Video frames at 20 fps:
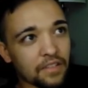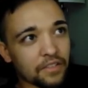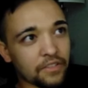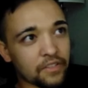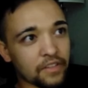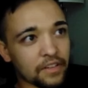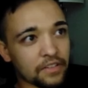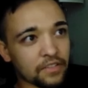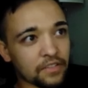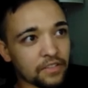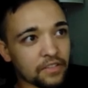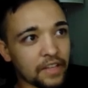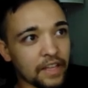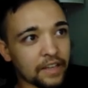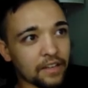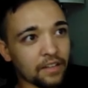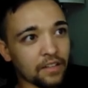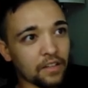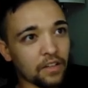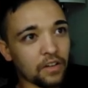So let's just
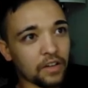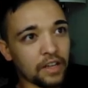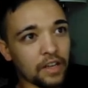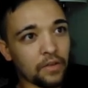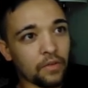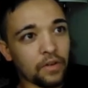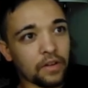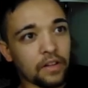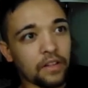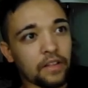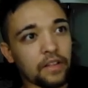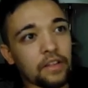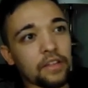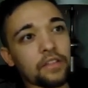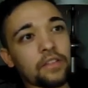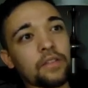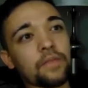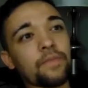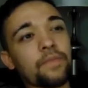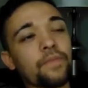take a look at one of
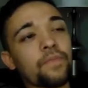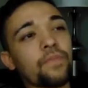these.